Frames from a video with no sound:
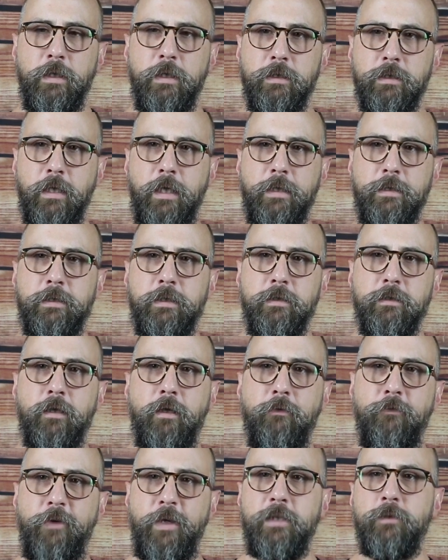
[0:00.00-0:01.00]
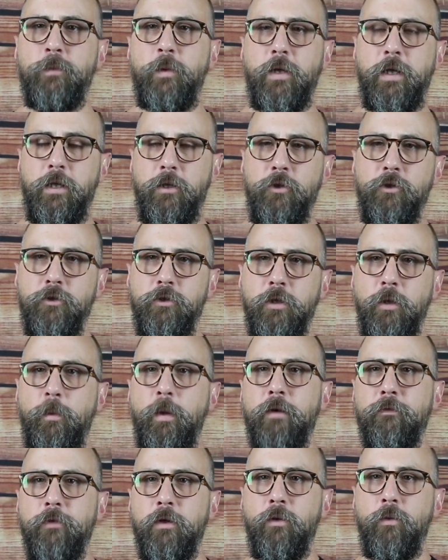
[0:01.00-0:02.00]
these lessons on Facebook and YouTube
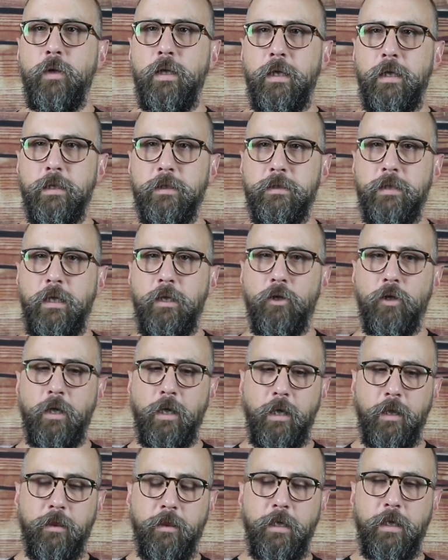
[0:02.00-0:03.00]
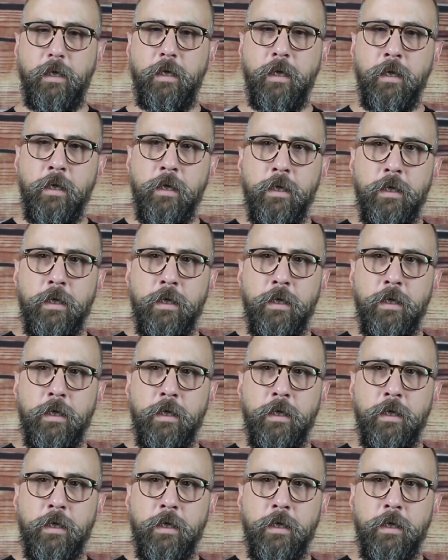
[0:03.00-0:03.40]
every week is that you're going to think